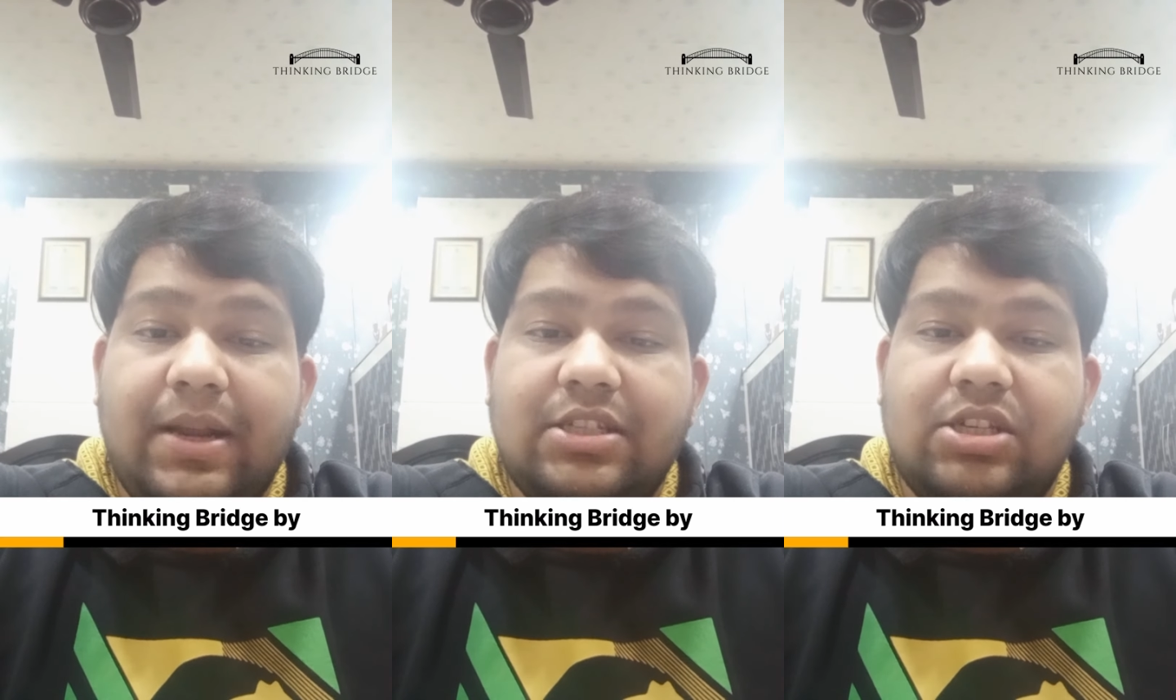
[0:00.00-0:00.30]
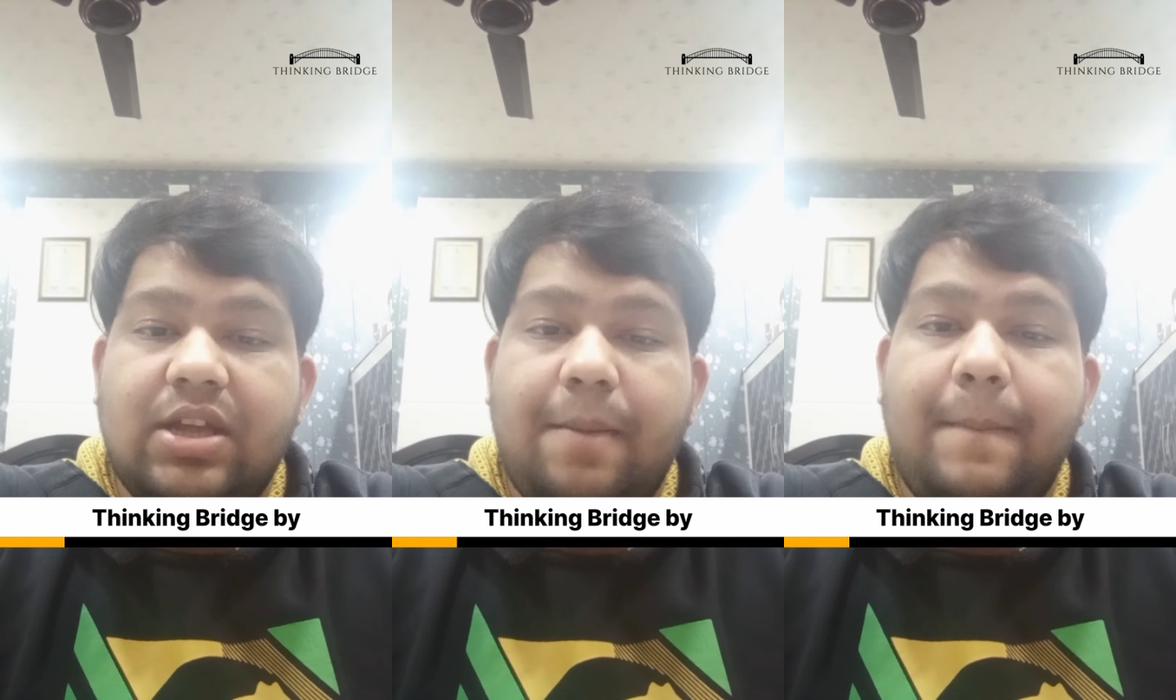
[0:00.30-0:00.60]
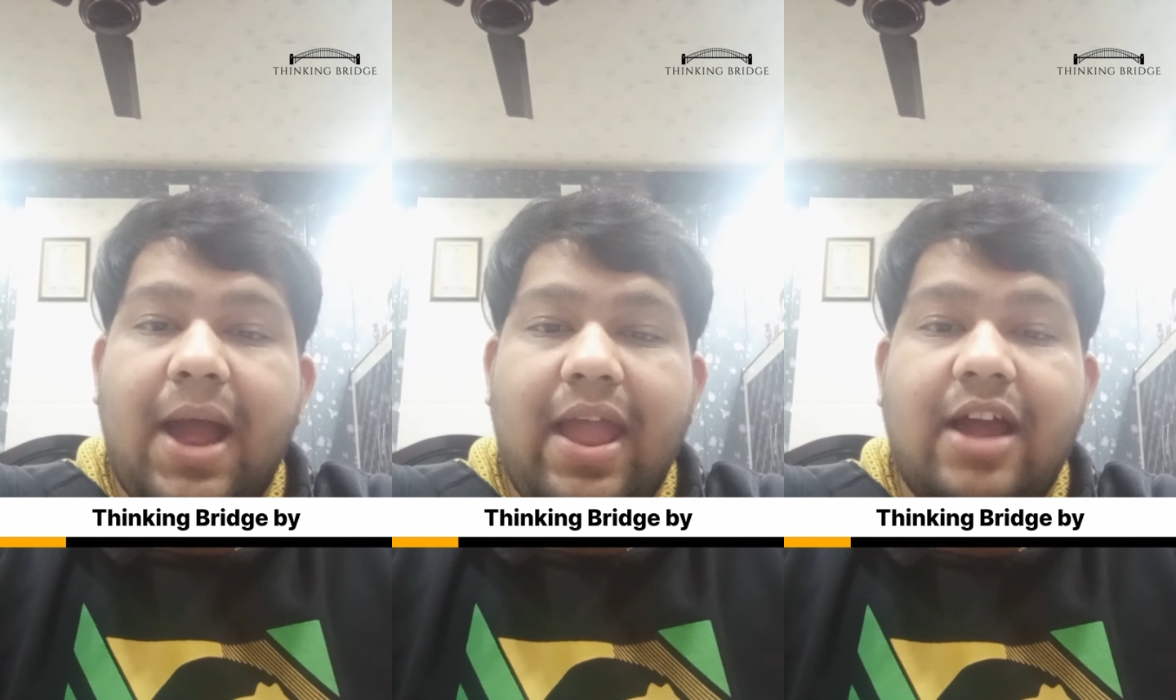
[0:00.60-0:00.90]
Pitch
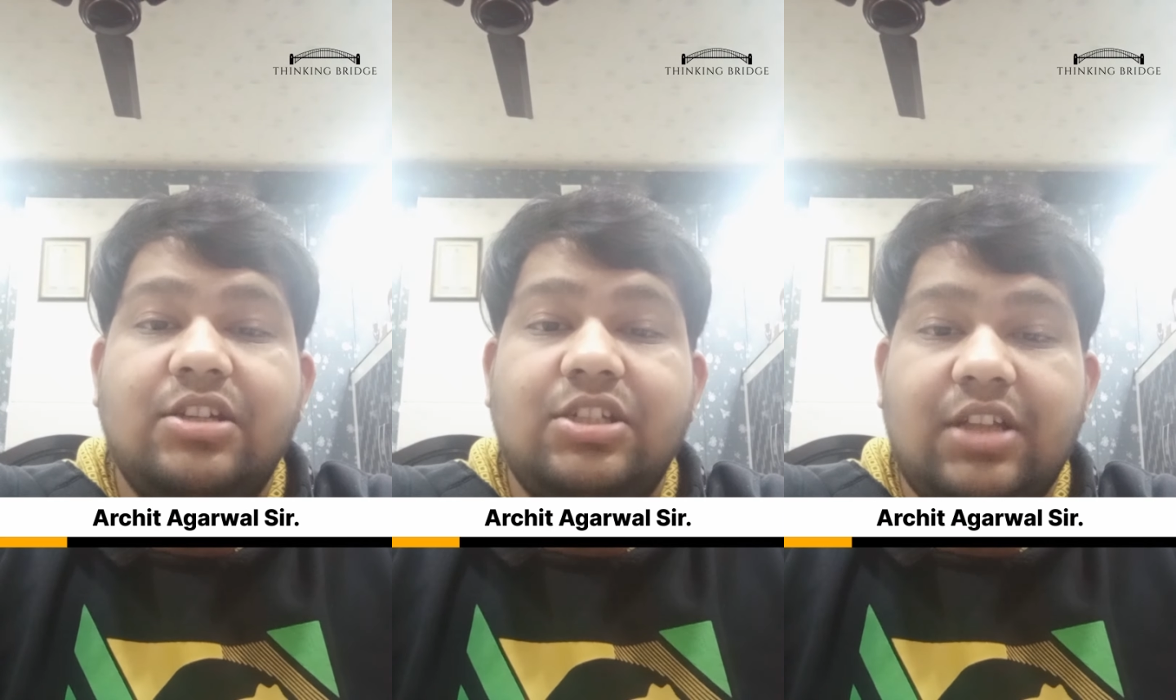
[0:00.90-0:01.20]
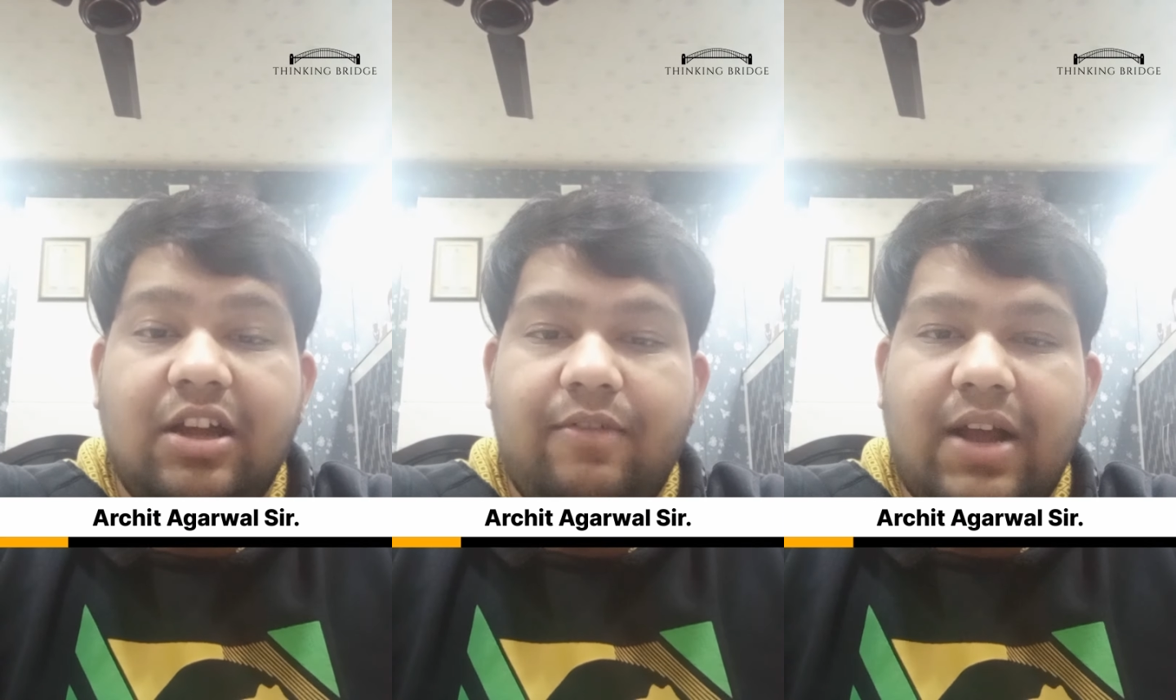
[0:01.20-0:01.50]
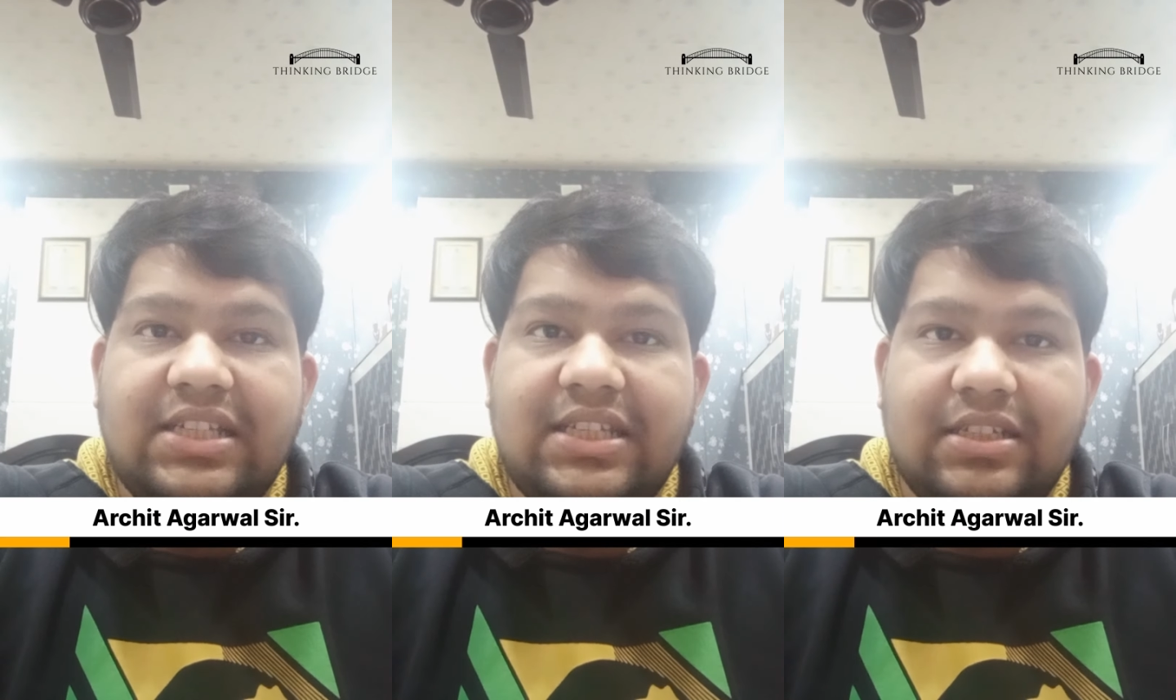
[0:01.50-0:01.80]
by Archit
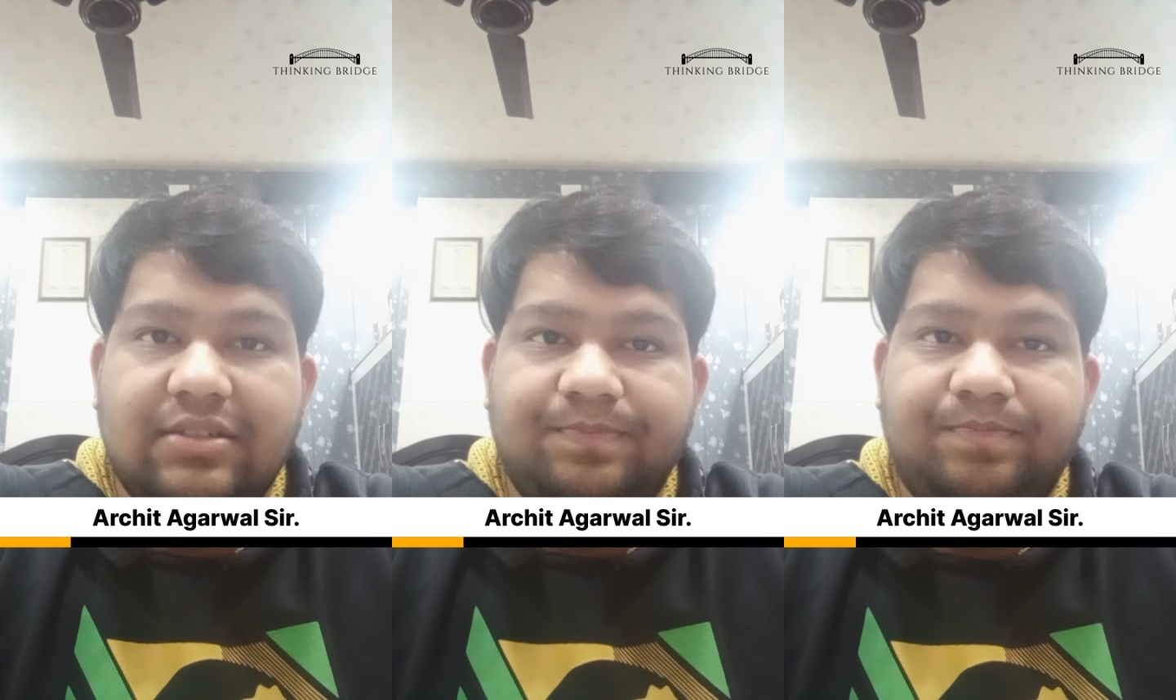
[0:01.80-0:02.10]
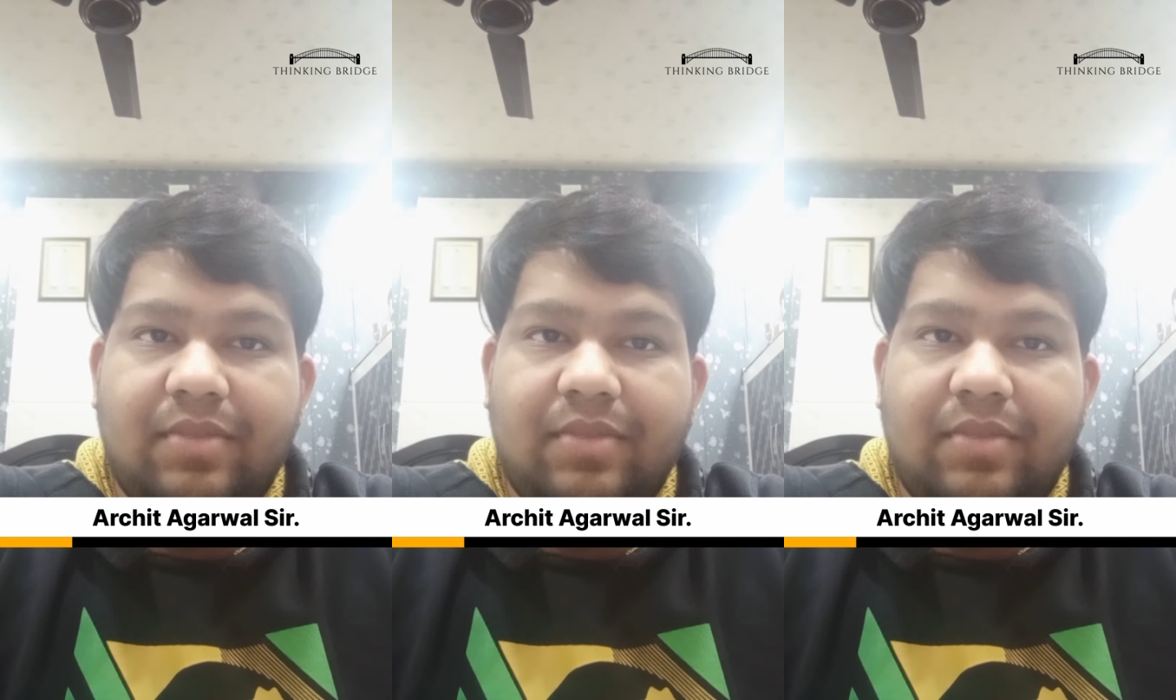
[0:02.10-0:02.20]
Agarwal, sir.